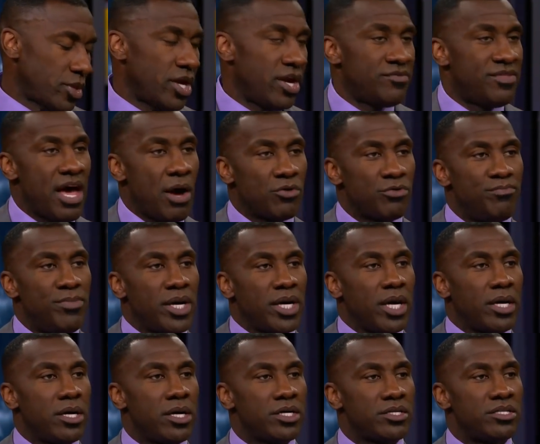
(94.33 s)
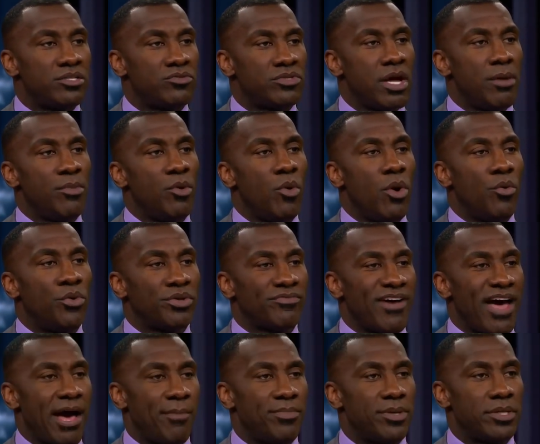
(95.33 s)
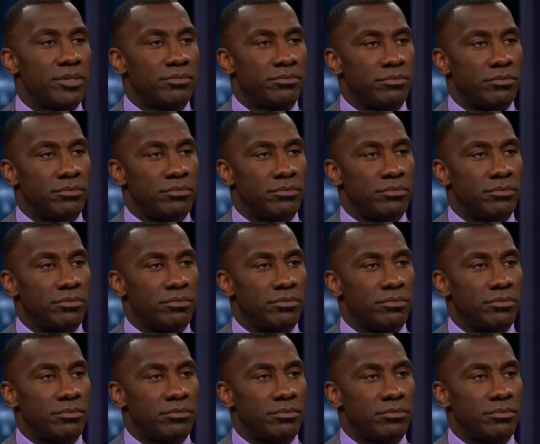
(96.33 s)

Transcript: If that was Boogie Cousins, tell me what would have happened.